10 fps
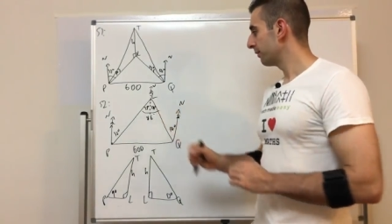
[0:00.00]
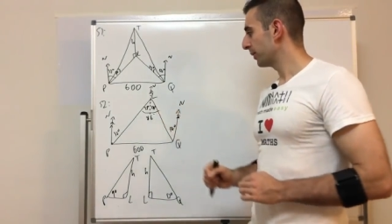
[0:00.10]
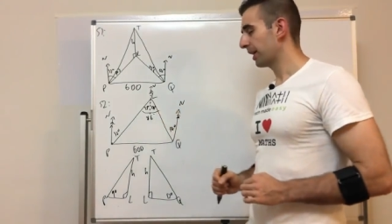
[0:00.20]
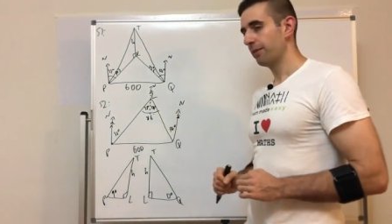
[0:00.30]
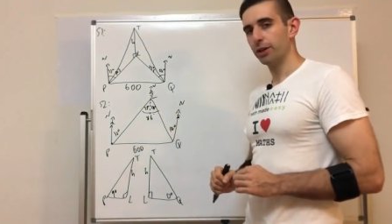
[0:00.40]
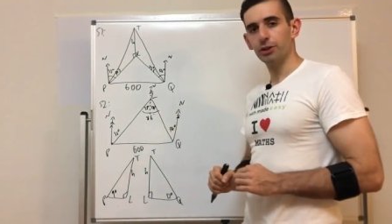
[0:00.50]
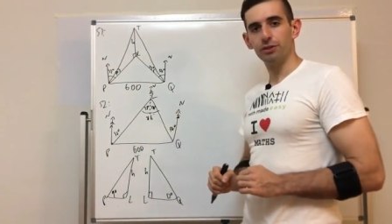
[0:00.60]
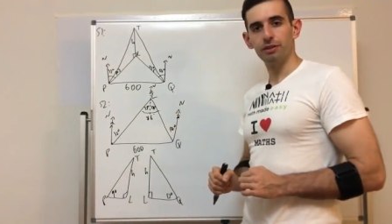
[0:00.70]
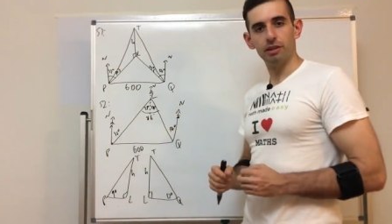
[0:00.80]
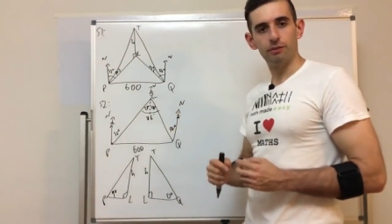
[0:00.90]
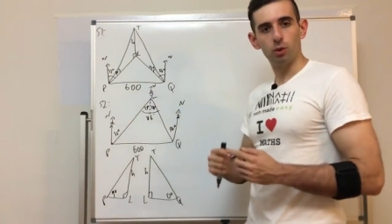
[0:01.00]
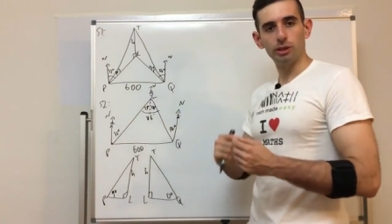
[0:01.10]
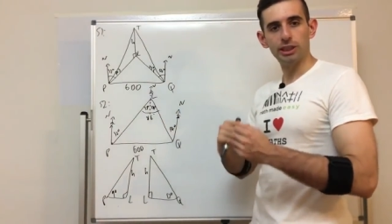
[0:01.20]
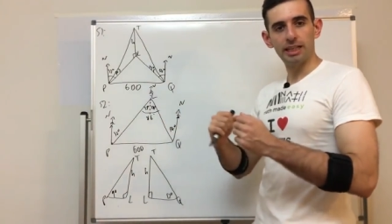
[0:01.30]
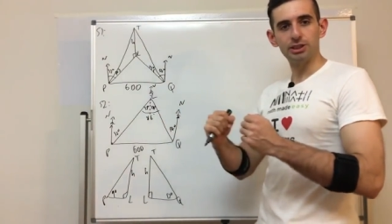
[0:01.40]
we get 32, 54,
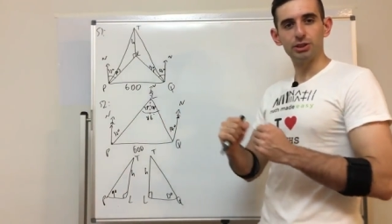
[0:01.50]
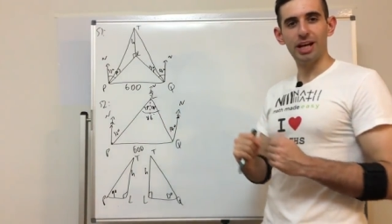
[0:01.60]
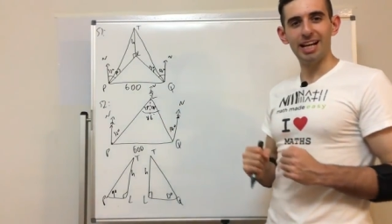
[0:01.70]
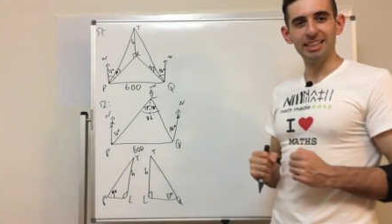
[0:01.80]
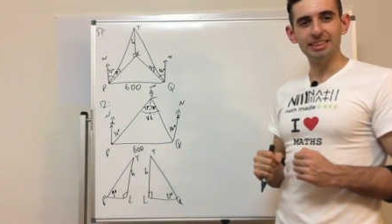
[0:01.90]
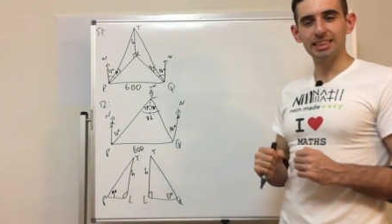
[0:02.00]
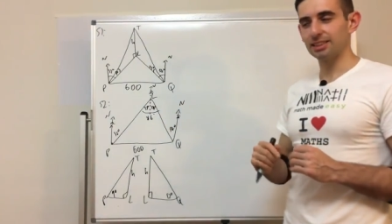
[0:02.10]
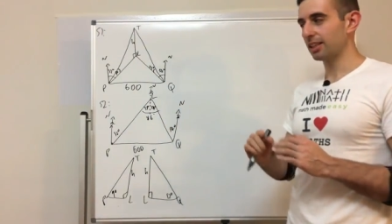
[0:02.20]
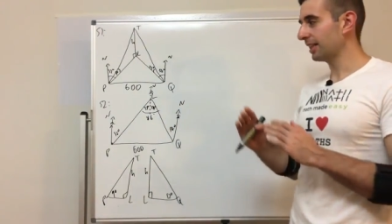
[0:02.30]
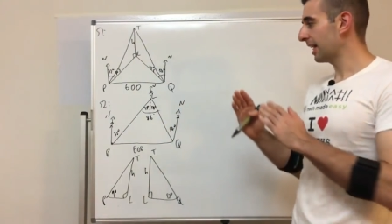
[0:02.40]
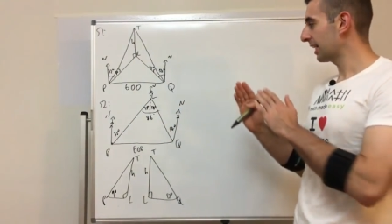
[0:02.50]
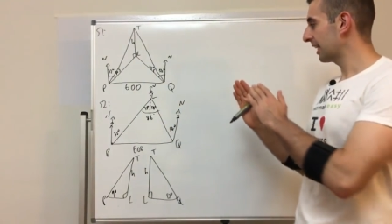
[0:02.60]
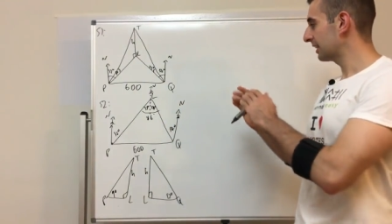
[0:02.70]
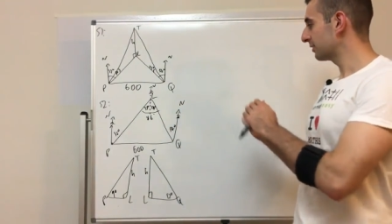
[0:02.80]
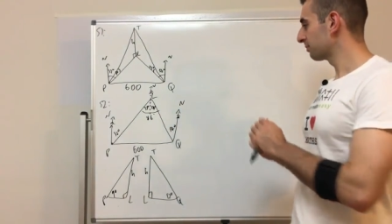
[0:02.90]
which adds to 86. So that takes
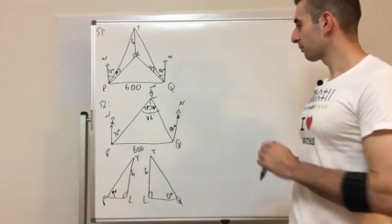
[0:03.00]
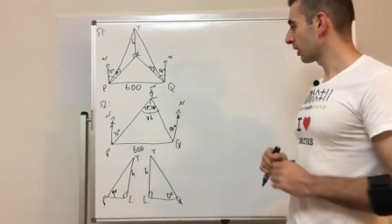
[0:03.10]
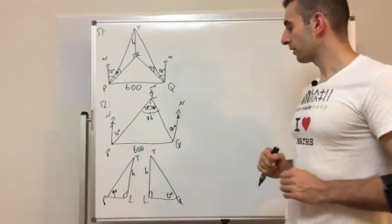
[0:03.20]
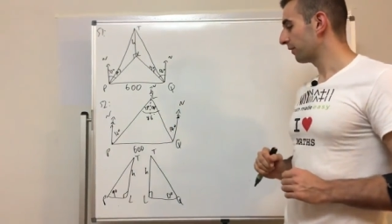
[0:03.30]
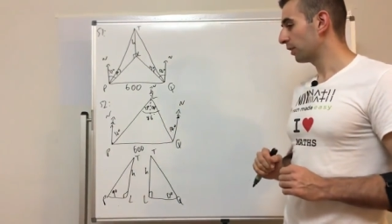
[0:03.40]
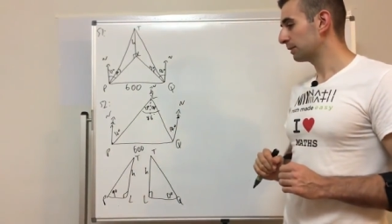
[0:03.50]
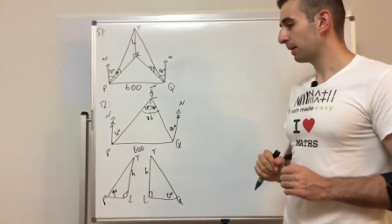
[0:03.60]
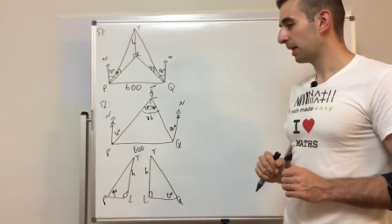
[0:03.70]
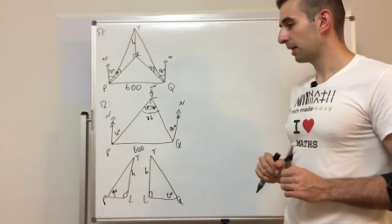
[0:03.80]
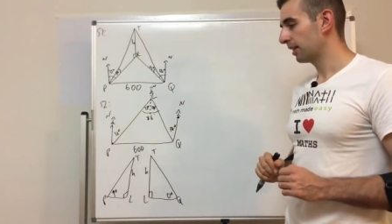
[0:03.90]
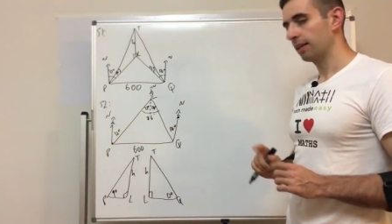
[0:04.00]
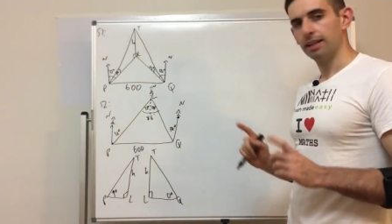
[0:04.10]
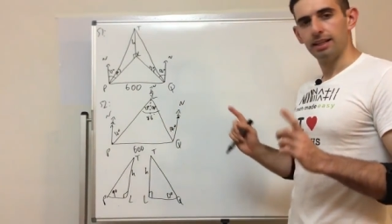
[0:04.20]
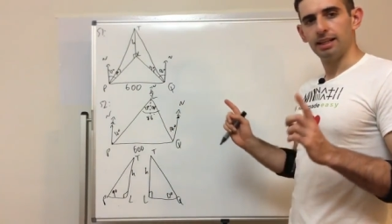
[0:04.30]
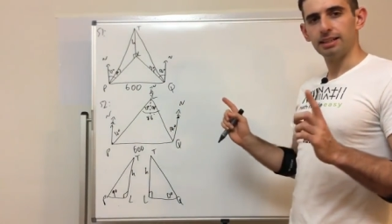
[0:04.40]
care of the first part.
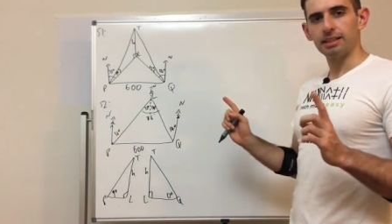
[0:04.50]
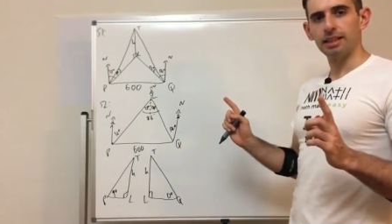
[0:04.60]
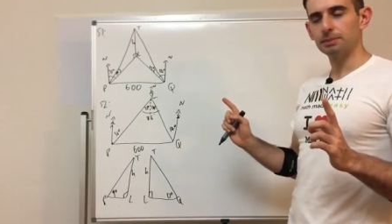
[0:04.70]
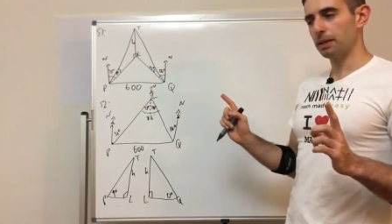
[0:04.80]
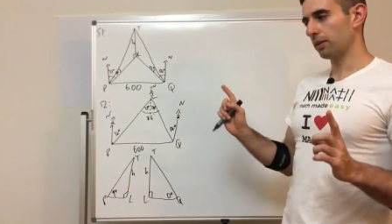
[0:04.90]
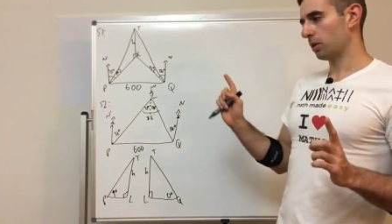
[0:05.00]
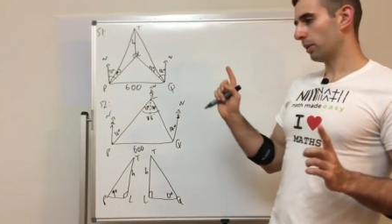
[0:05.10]
Then the next part of the